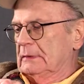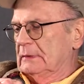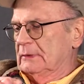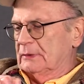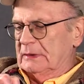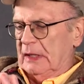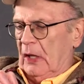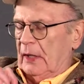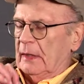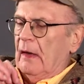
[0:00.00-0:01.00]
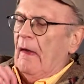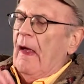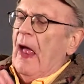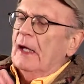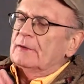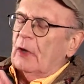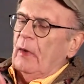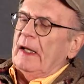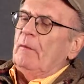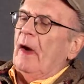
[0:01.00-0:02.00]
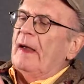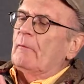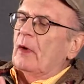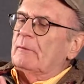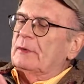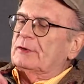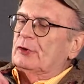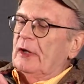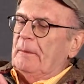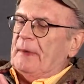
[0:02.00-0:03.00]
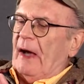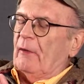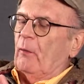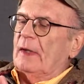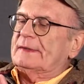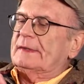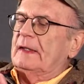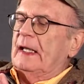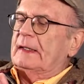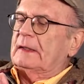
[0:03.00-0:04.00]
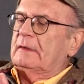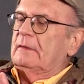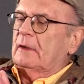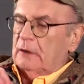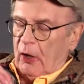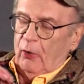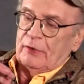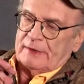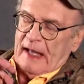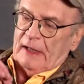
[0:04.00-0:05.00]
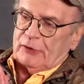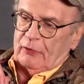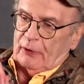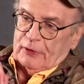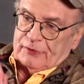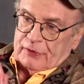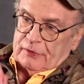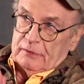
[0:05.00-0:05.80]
Oh, God. So anyway, what was good about it was it closed naturally because